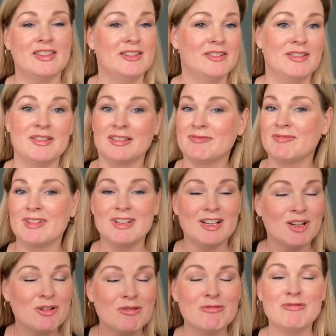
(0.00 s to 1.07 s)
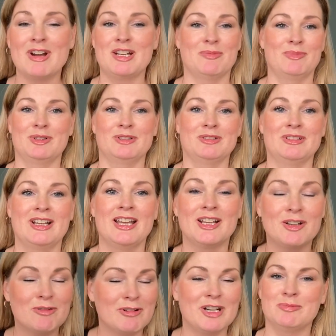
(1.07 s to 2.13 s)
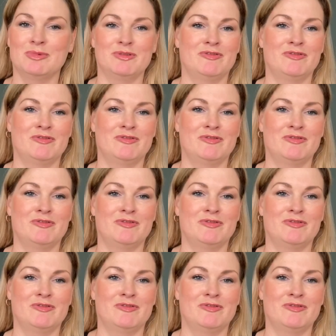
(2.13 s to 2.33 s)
the incredible